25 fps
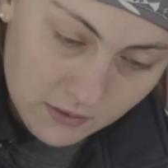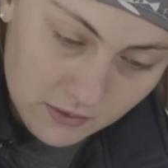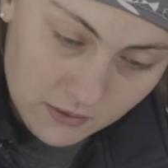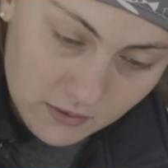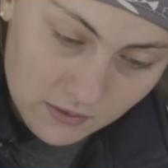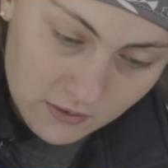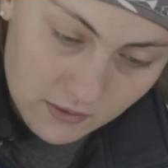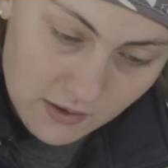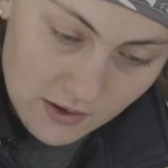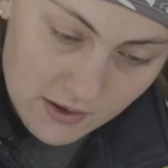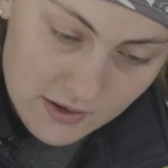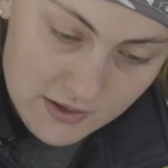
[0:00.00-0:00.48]

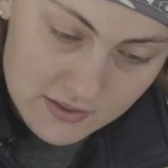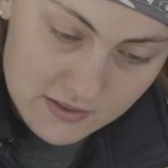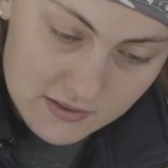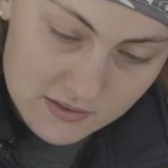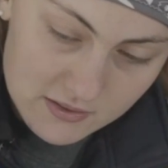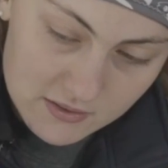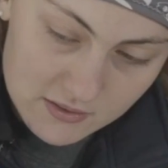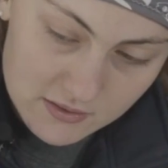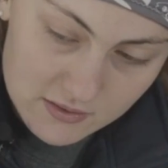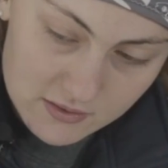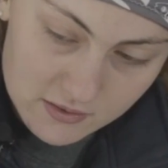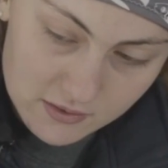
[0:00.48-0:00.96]
nice
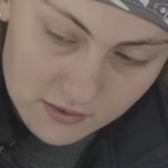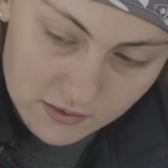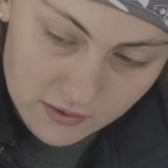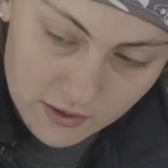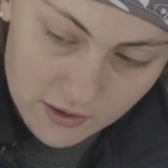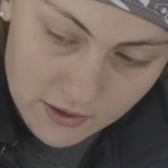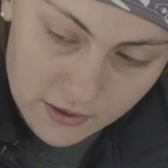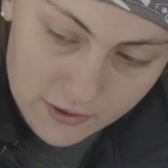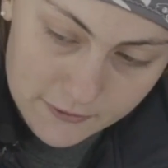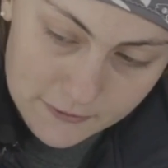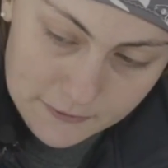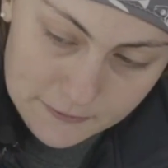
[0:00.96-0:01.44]
and
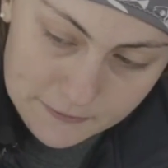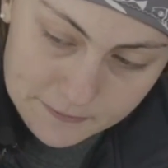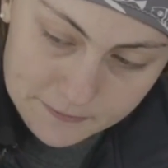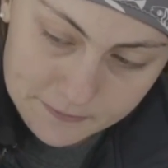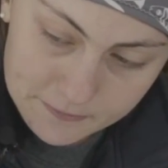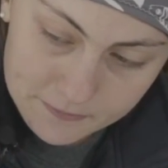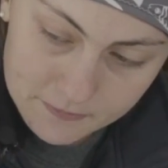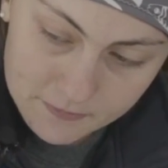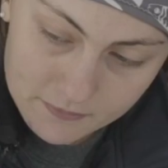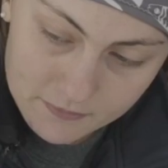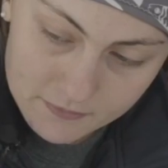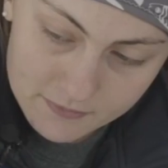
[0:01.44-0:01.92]
slow,
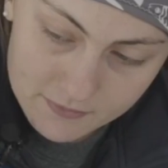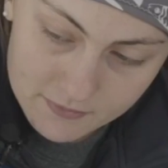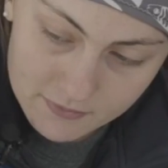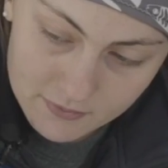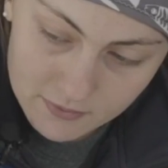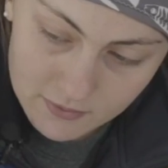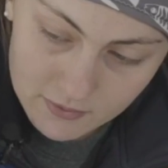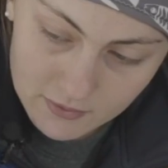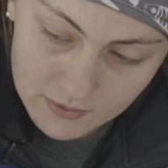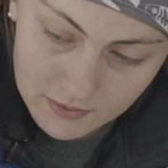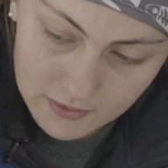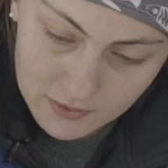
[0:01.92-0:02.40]

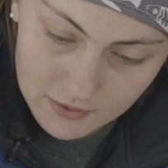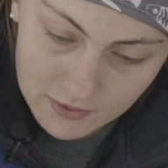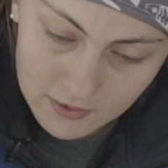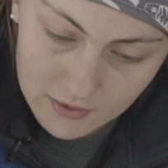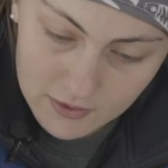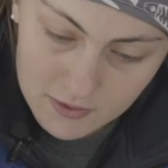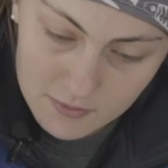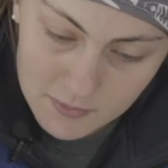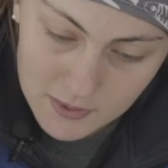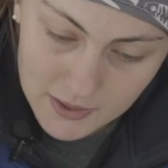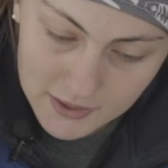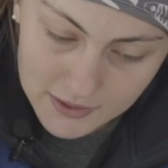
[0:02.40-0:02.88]

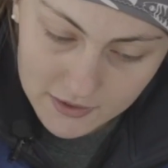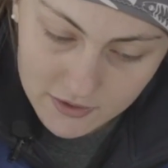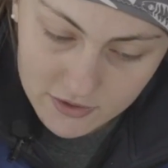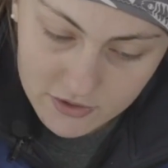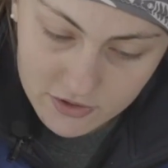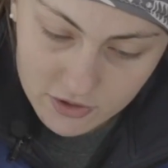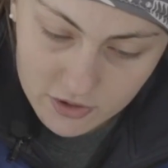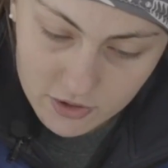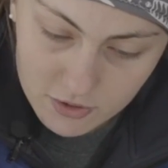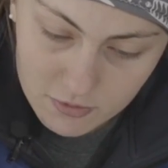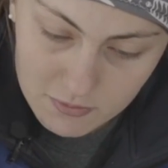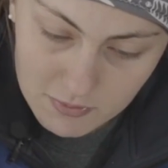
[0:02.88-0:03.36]
making sure
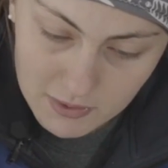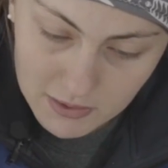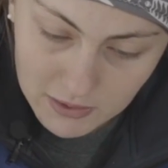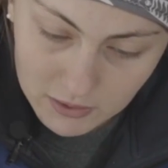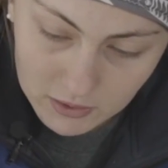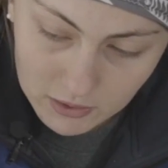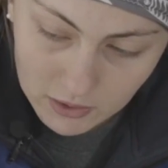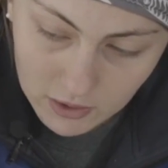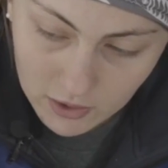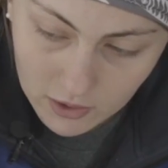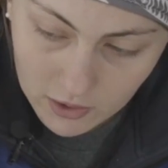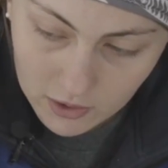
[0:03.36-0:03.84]
you melt
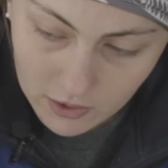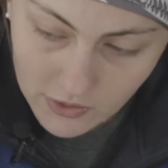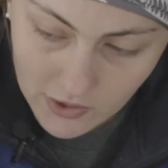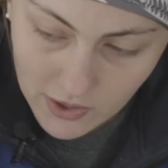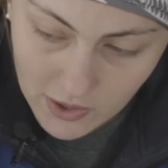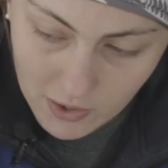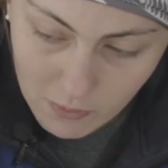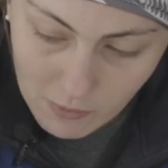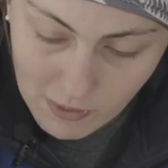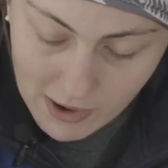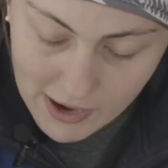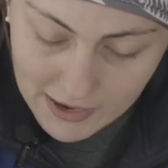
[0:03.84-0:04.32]
all
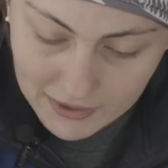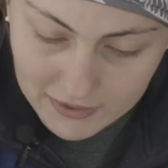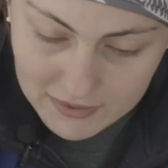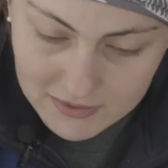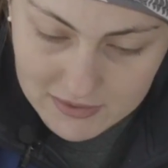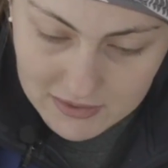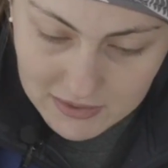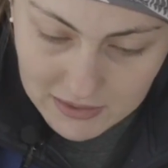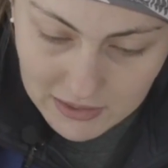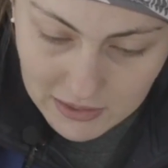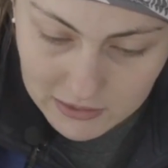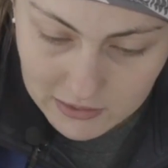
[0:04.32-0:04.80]
that wax
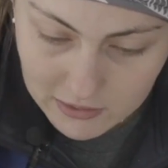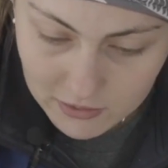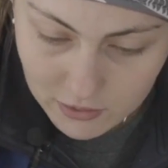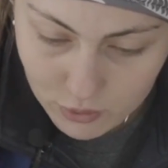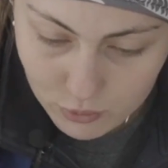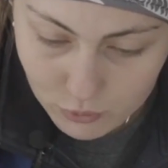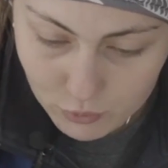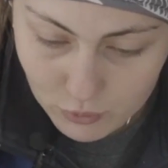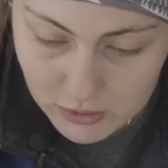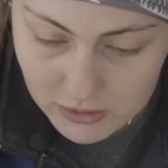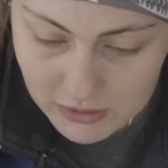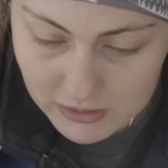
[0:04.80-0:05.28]
together
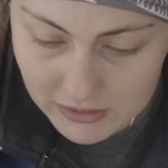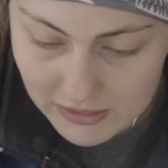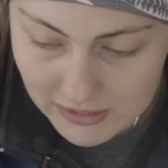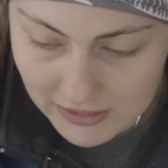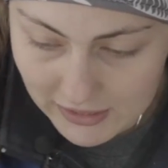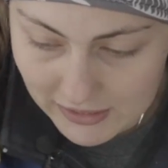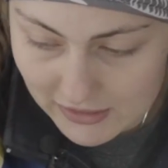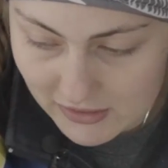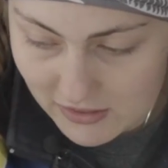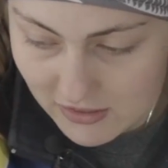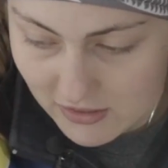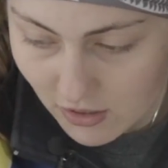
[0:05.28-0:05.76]
and really get
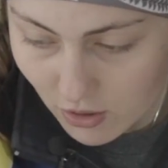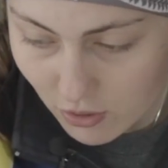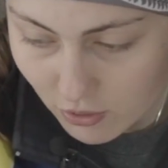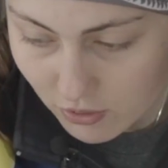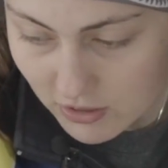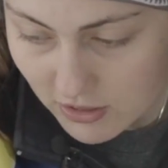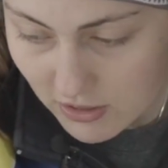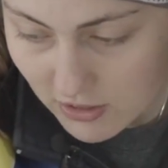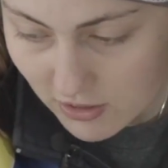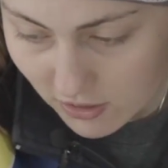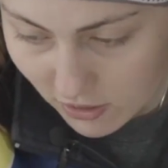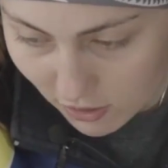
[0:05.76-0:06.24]
it soaked
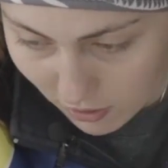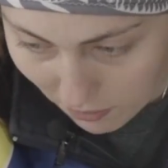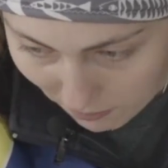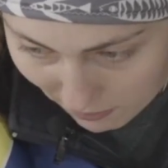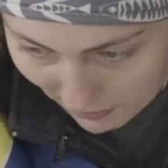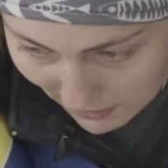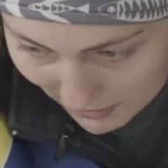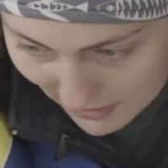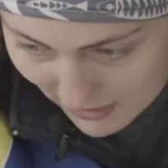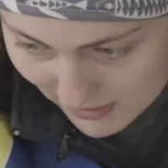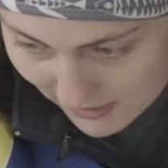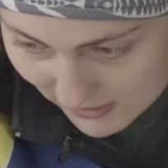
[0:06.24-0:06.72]
into your
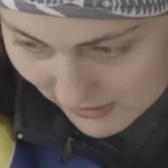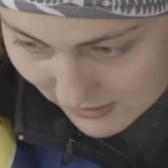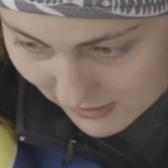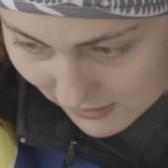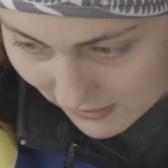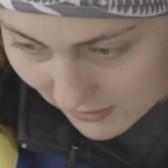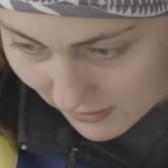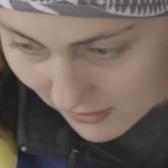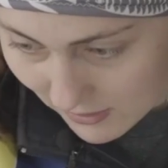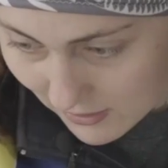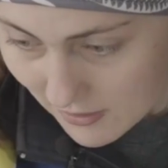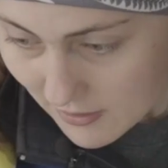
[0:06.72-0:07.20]
base.
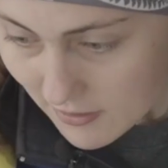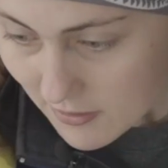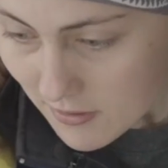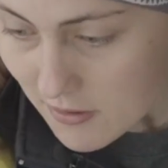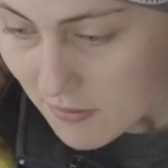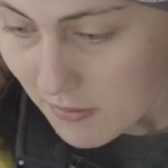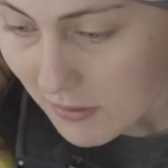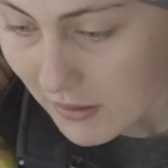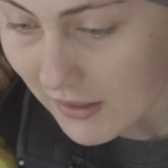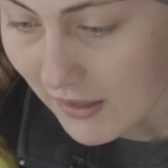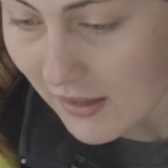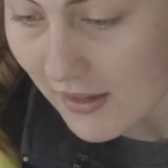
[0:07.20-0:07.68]

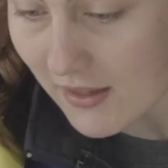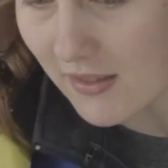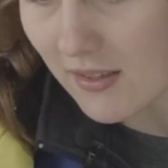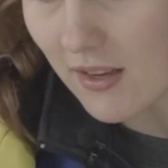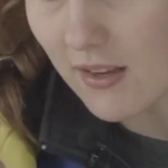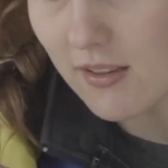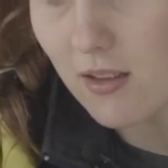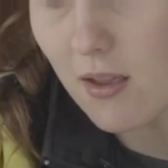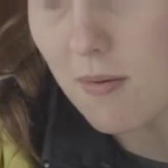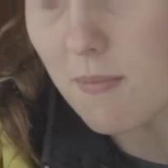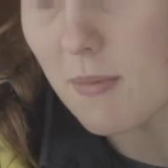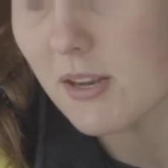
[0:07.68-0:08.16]
Because, as
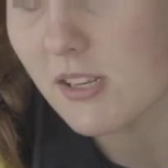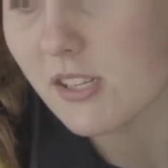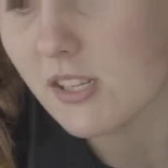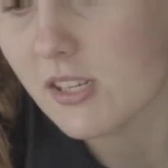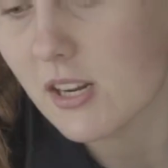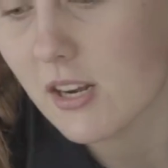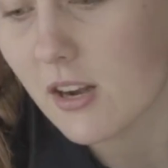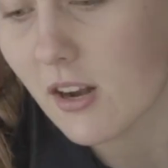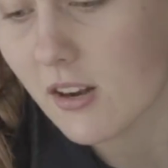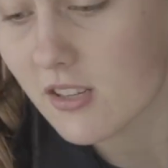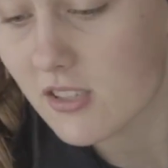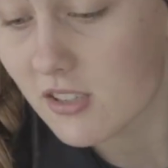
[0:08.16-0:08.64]
I mentioned
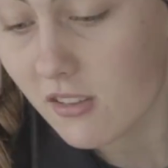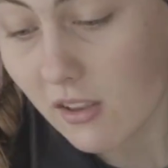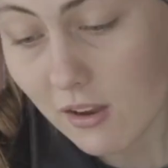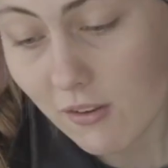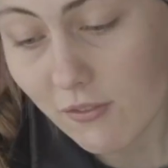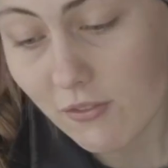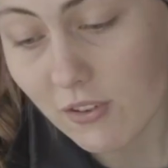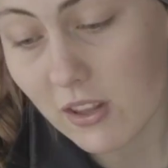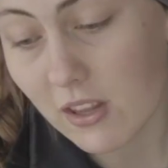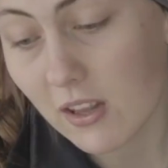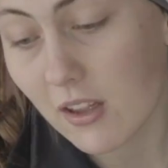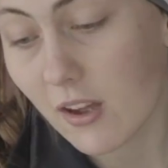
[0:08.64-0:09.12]
in our skate
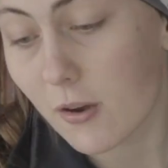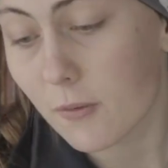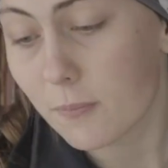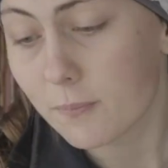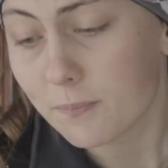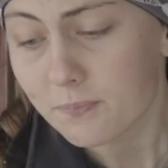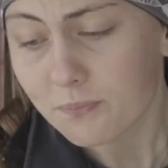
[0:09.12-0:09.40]
video,